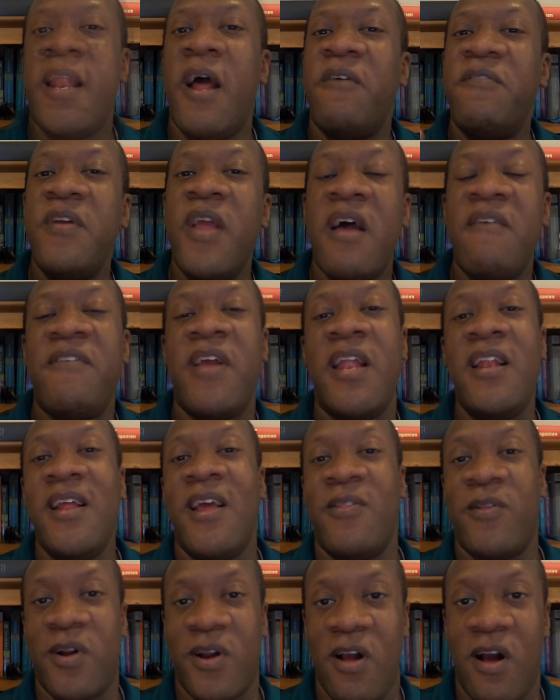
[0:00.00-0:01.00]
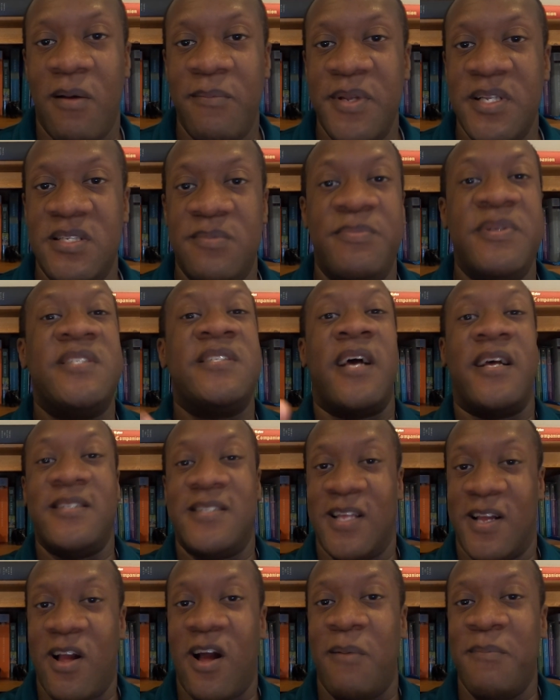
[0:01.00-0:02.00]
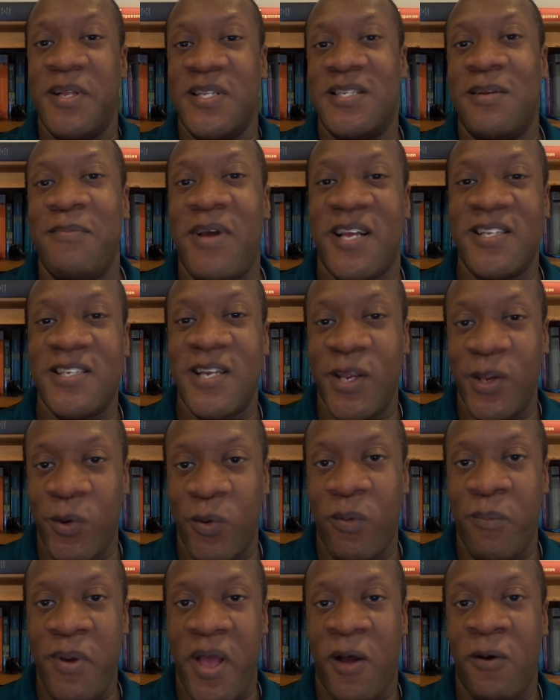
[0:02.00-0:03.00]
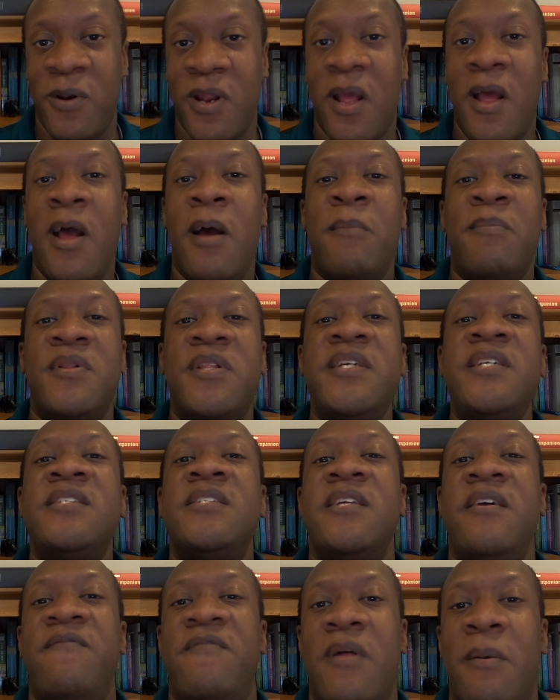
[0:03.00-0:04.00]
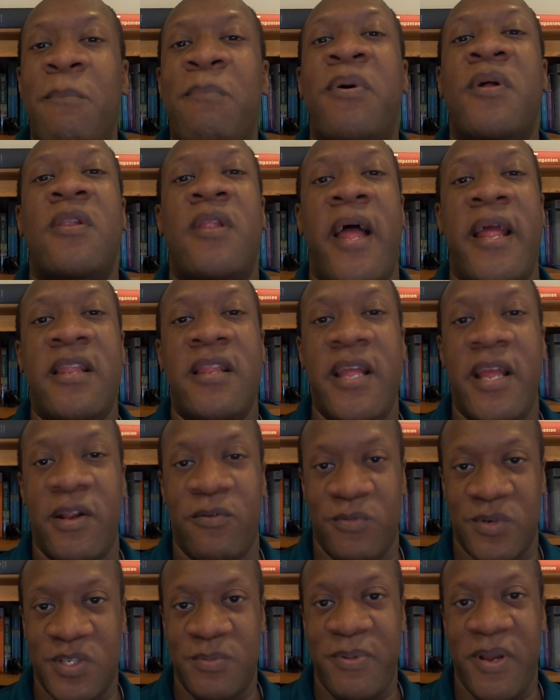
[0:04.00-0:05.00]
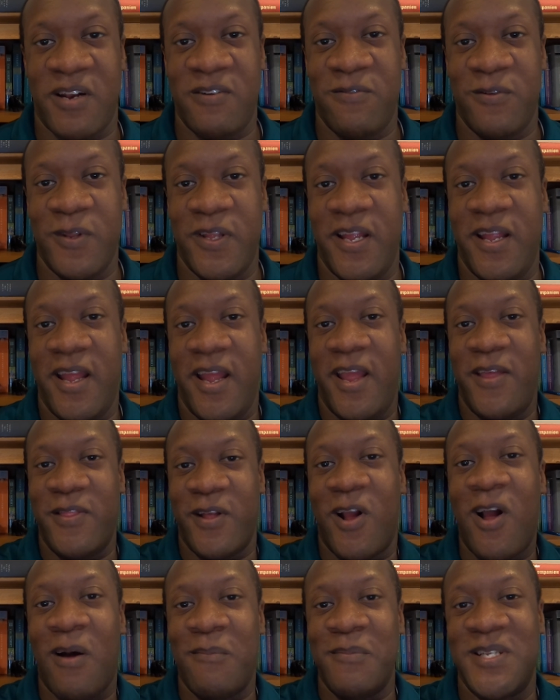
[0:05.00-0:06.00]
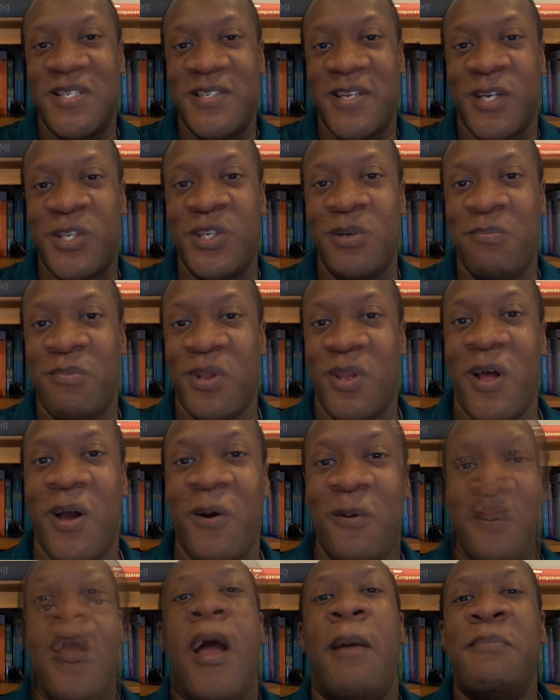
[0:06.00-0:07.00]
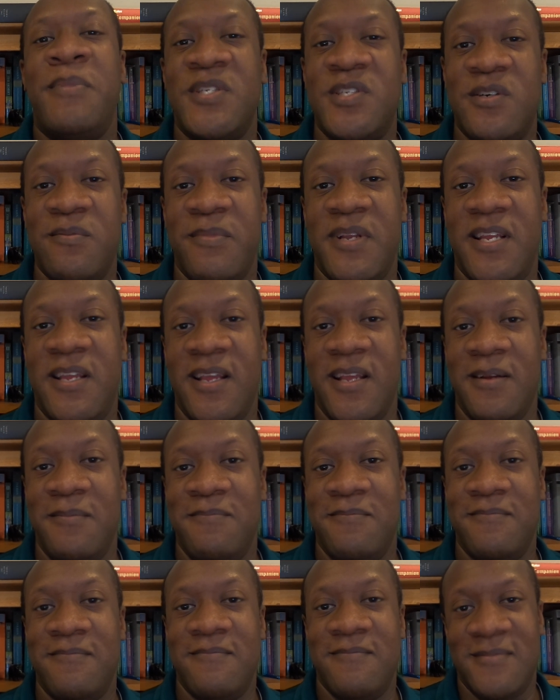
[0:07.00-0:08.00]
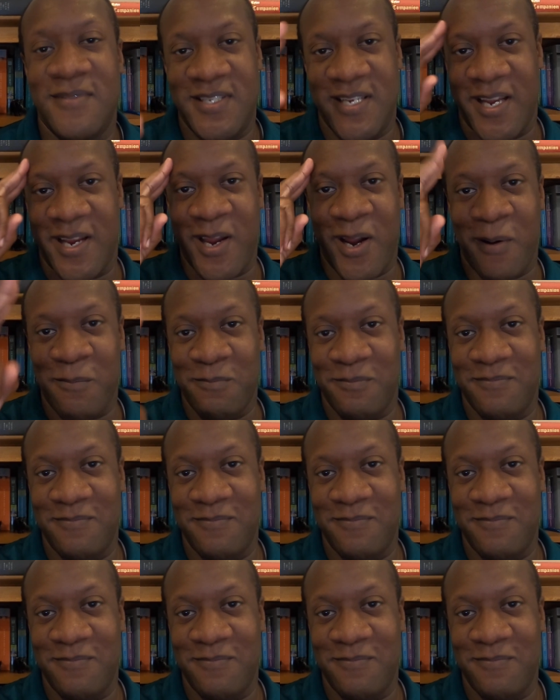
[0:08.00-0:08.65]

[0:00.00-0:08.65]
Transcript: Now, if you have any other comments besides the comments I'm asking you about, please leave them politely and respectfully in the comments section below. I'm Mr. McGee. Take care.